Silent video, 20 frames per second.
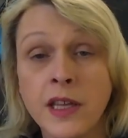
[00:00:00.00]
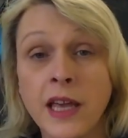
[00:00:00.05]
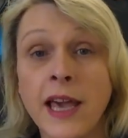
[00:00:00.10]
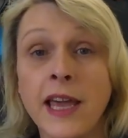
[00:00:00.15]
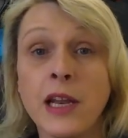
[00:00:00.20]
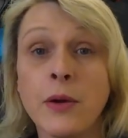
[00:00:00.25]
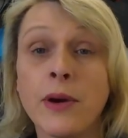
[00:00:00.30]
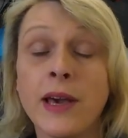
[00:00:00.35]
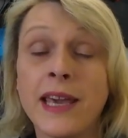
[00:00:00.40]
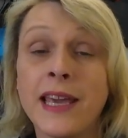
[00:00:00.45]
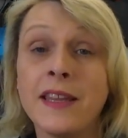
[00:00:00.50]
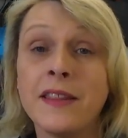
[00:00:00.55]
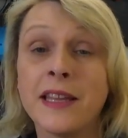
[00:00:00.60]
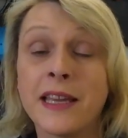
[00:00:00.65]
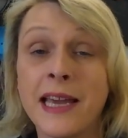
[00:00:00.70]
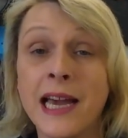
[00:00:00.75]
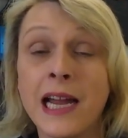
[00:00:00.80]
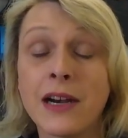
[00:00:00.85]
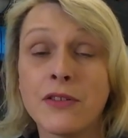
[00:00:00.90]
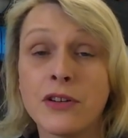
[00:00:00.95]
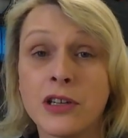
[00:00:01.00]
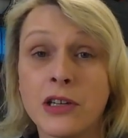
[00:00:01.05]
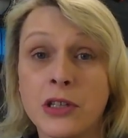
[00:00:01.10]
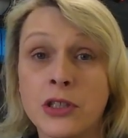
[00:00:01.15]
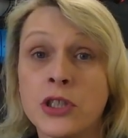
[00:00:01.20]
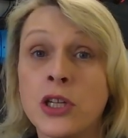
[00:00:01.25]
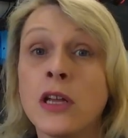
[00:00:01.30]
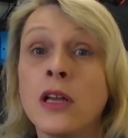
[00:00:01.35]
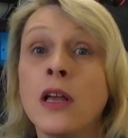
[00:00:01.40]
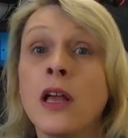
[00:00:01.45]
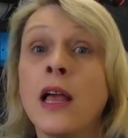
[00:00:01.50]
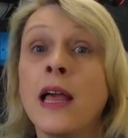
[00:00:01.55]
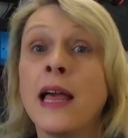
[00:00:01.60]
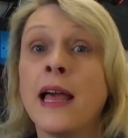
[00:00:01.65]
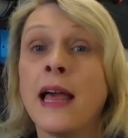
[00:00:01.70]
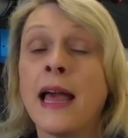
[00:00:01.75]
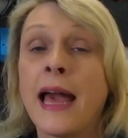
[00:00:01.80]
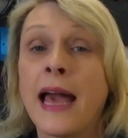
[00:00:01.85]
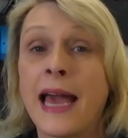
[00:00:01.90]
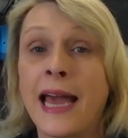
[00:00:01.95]
Anyway, in the garage
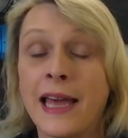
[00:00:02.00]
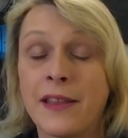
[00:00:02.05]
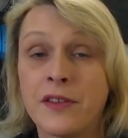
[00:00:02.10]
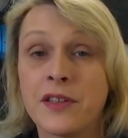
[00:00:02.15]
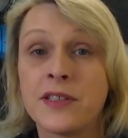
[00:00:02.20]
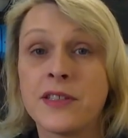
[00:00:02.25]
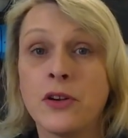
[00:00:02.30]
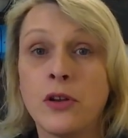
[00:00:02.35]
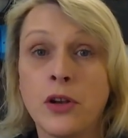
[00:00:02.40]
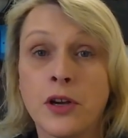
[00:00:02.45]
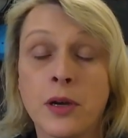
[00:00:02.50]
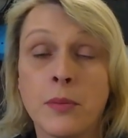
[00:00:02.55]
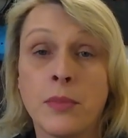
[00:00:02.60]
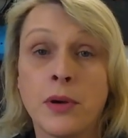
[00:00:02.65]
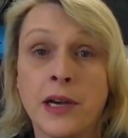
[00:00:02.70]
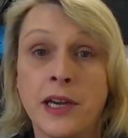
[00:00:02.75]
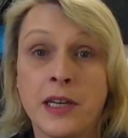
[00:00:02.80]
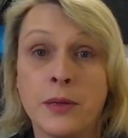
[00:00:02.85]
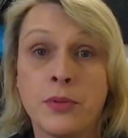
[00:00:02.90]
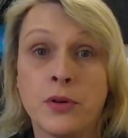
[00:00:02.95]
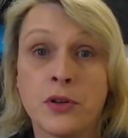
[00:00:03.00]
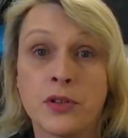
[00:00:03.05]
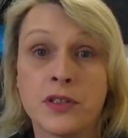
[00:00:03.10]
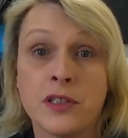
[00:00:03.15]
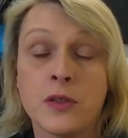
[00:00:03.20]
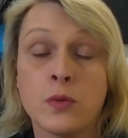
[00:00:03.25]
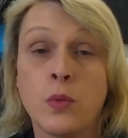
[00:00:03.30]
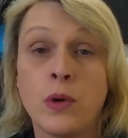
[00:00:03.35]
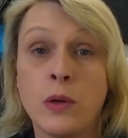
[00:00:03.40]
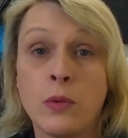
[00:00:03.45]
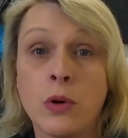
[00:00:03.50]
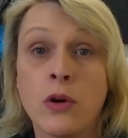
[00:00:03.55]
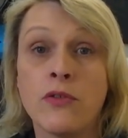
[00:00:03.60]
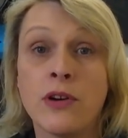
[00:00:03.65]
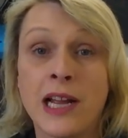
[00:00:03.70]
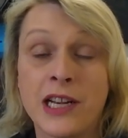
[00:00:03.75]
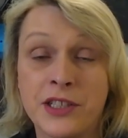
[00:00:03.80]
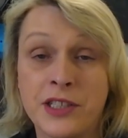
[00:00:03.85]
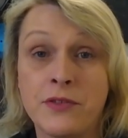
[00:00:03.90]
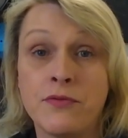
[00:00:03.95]
at the solar combiner boxes, we
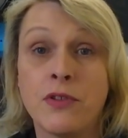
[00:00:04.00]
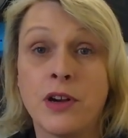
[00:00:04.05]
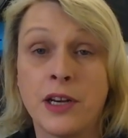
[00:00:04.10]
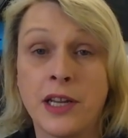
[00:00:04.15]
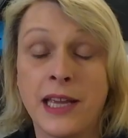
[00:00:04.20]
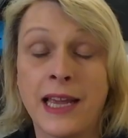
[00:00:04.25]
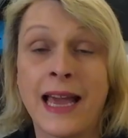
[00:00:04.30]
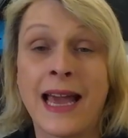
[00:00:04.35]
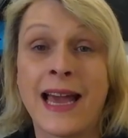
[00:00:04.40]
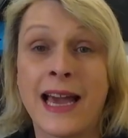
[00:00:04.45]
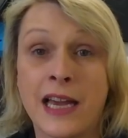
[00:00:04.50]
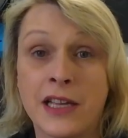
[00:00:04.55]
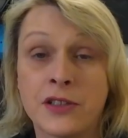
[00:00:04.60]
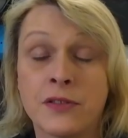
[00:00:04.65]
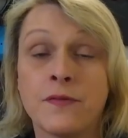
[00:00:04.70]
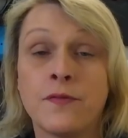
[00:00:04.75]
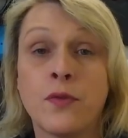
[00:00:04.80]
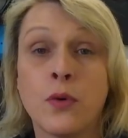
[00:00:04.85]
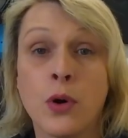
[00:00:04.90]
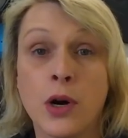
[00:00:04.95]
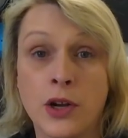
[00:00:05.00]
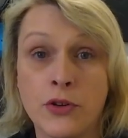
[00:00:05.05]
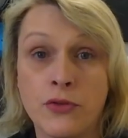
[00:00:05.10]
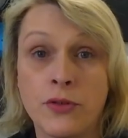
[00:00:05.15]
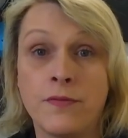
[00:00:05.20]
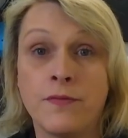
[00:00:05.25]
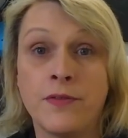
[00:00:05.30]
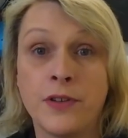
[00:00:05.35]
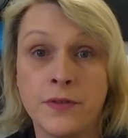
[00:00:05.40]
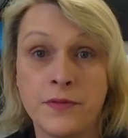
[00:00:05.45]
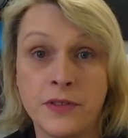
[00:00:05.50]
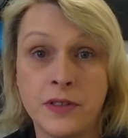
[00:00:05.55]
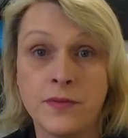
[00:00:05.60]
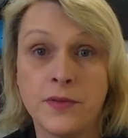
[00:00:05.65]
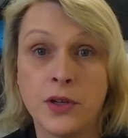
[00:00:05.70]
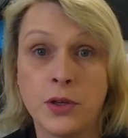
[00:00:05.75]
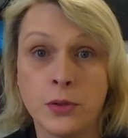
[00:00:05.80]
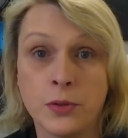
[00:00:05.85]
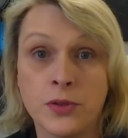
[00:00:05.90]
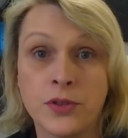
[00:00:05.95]
were actually running at 450
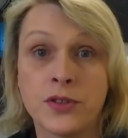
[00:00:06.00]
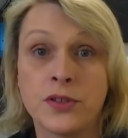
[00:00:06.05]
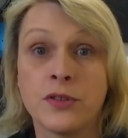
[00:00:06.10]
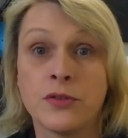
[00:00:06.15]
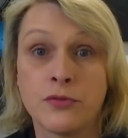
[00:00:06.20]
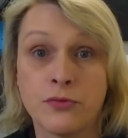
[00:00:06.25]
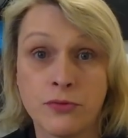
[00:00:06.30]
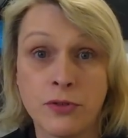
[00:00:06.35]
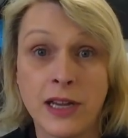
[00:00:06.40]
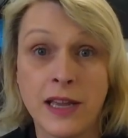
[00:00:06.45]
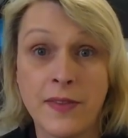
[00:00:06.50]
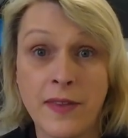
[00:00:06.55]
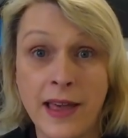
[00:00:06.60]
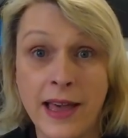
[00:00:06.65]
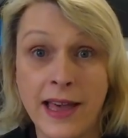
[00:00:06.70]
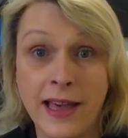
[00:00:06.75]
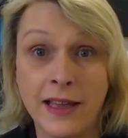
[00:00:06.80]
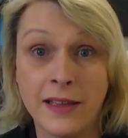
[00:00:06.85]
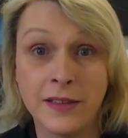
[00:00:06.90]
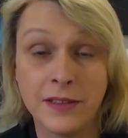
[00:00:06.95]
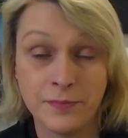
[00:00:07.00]
volts right there.